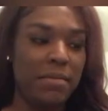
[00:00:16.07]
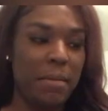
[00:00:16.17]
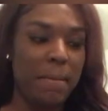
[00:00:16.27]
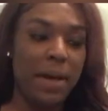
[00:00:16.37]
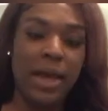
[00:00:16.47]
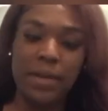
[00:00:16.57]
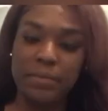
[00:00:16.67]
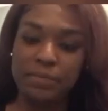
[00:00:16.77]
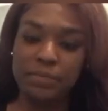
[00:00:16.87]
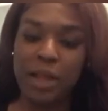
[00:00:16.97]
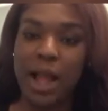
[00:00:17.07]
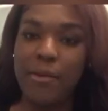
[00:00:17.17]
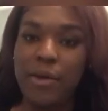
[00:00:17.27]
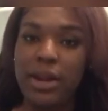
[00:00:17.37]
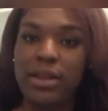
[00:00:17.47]
But I
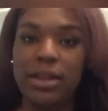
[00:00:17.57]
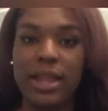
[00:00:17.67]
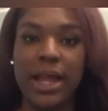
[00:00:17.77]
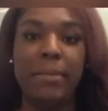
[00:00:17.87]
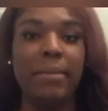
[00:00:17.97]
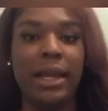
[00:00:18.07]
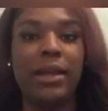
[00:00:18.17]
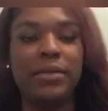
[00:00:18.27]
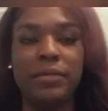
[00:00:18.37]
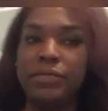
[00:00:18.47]
wanted to take a minute